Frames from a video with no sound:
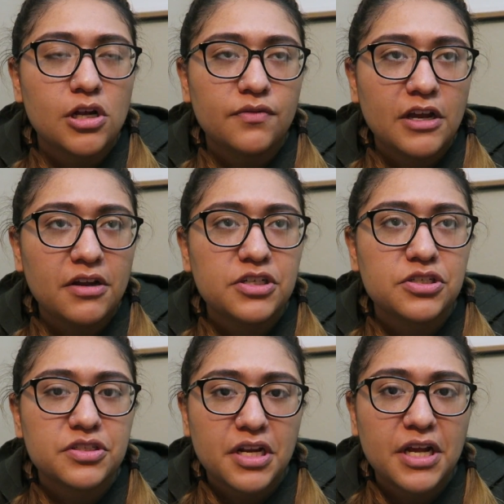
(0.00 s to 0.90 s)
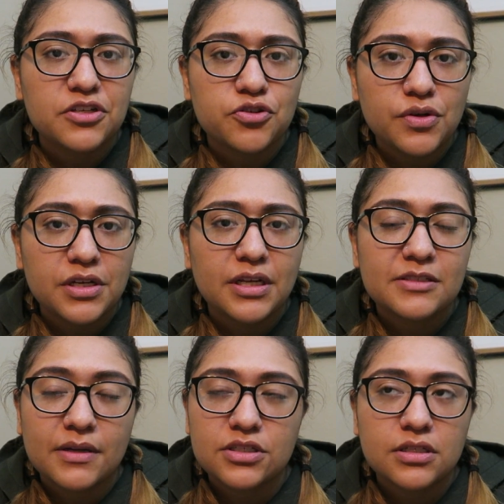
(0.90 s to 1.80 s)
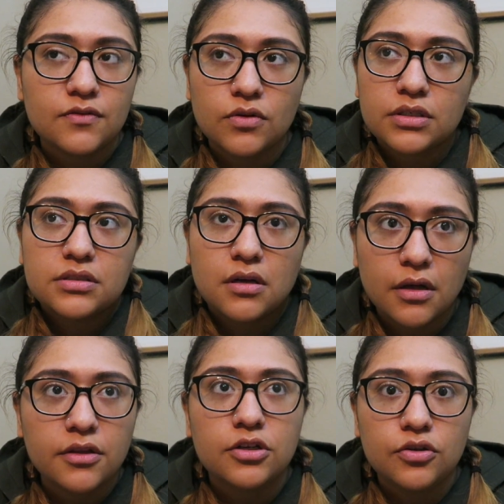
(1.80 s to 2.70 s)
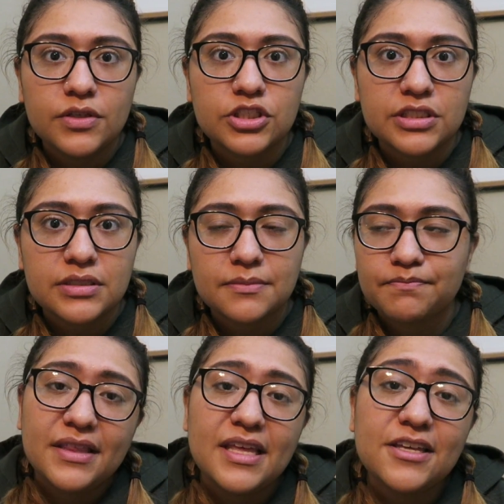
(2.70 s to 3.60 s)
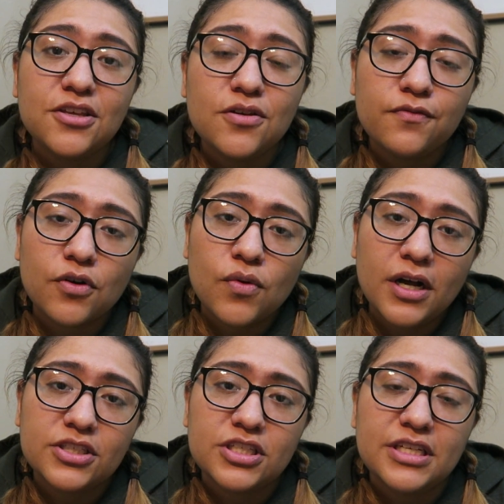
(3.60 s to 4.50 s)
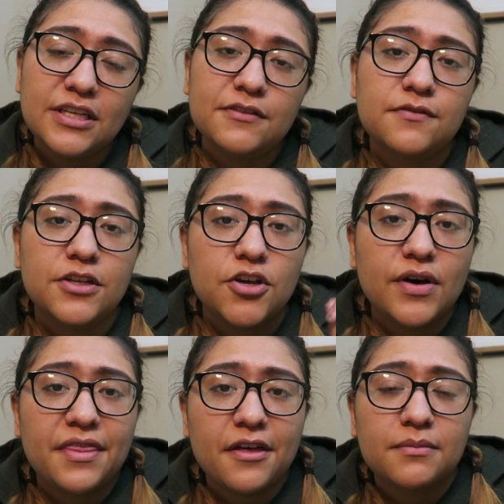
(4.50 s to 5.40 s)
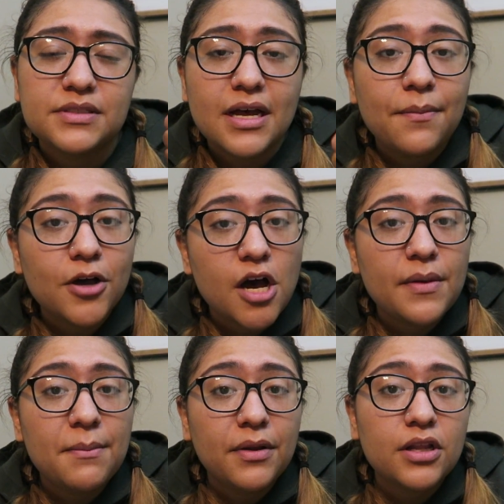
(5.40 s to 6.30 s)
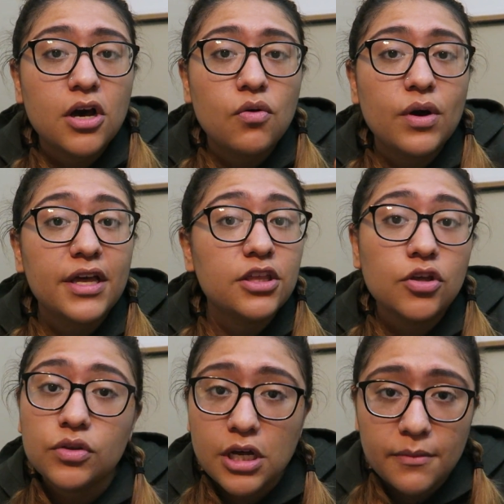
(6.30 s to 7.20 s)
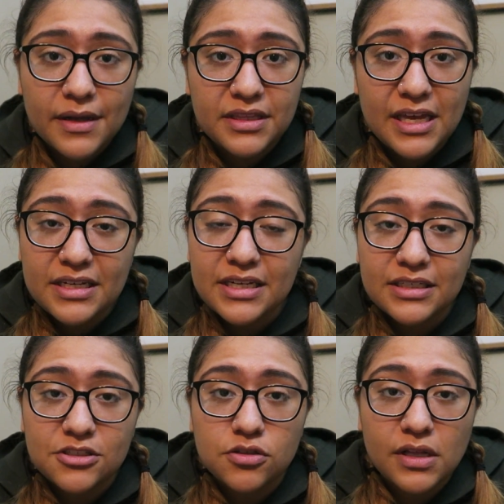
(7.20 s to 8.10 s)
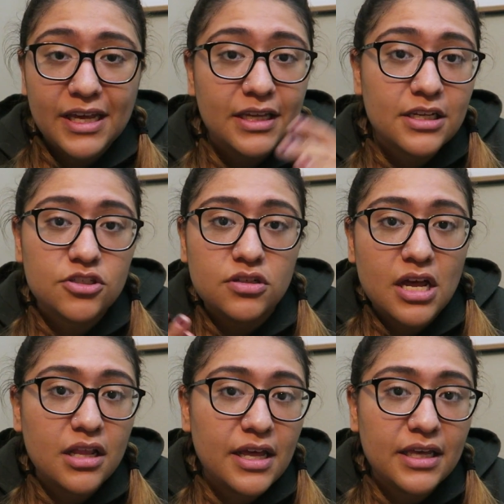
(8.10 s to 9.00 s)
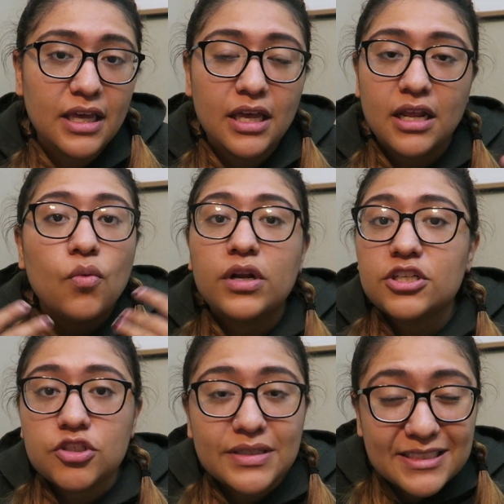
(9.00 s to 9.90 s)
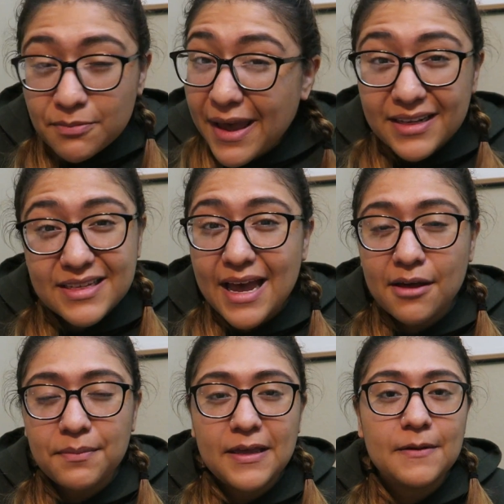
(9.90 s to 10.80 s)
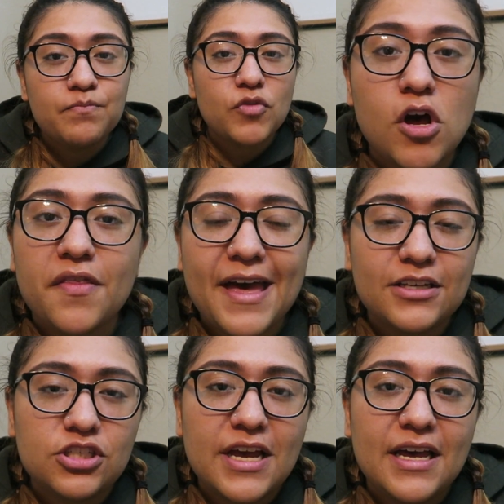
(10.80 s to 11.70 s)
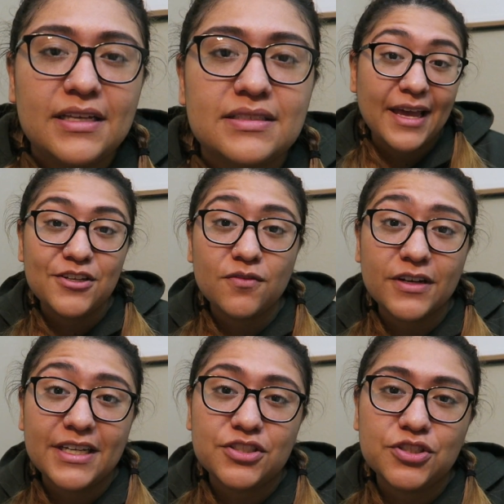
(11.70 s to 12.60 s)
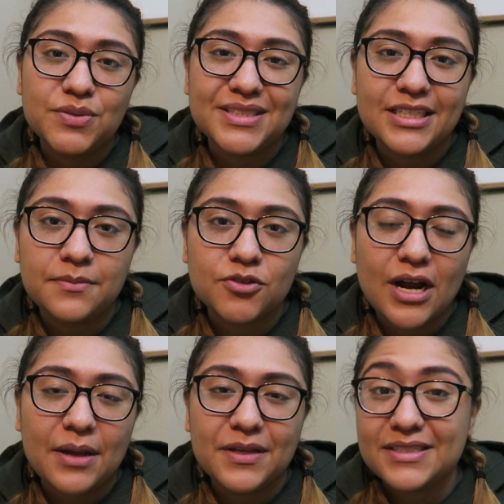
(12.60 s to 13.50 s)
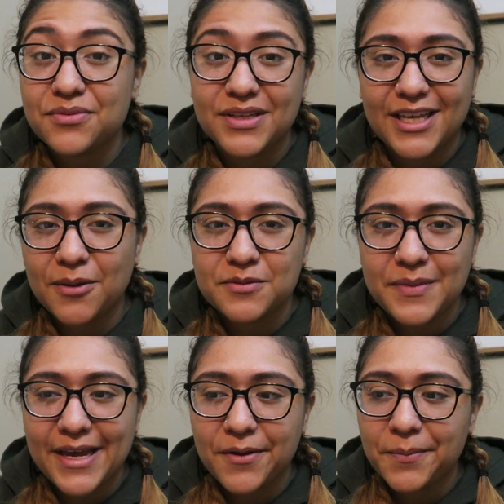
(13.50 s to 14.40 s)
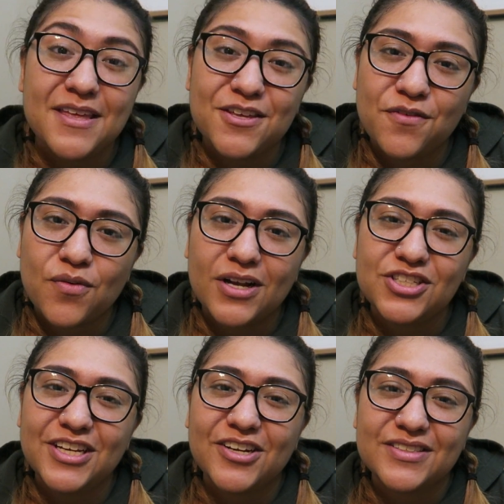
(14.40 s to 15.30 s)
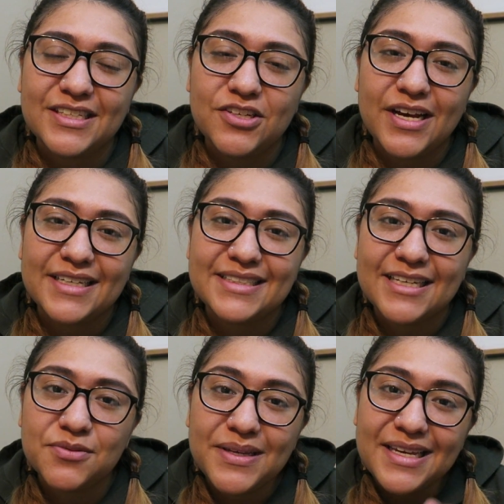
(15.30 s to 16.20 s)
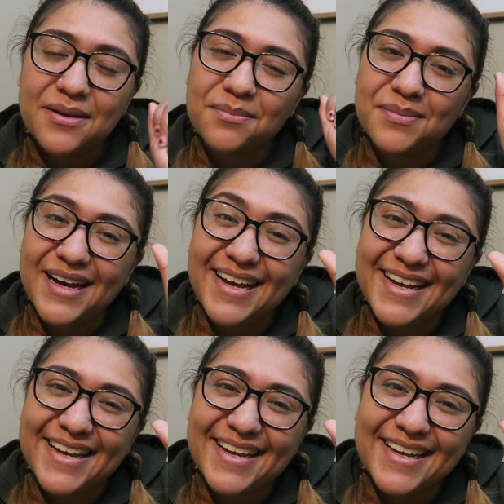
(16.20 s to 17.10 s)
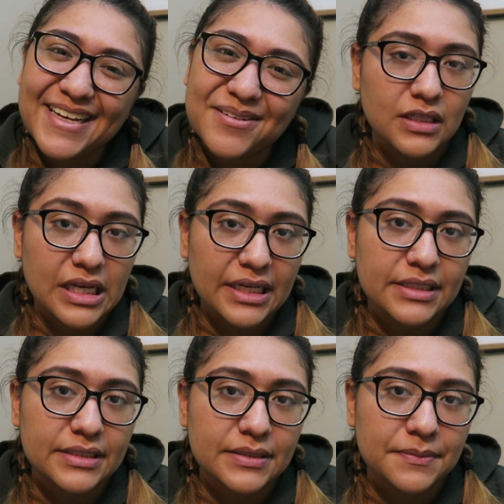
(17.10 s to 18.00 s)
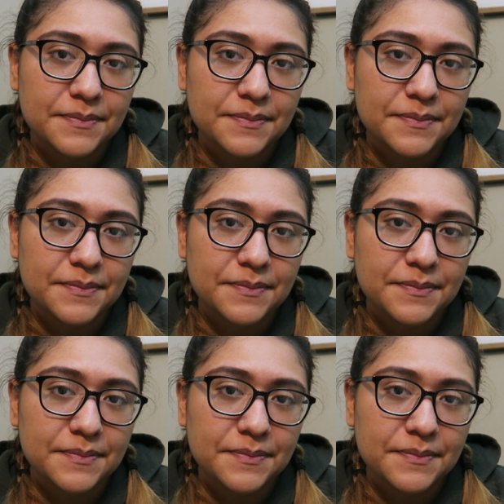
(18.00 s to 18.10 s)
lot of characters that I enjoyed, especially of course all the new witches. Thank you for watching. Give this video a thumbs up. Comment below what you thought about the ending. Did you like it? Did you not like it? What did you expect to happen? All that jazz. And don't forget to subscribe because it really helps me out. Thank you for watching, and I'll see you guys next week. Bye. Yikes.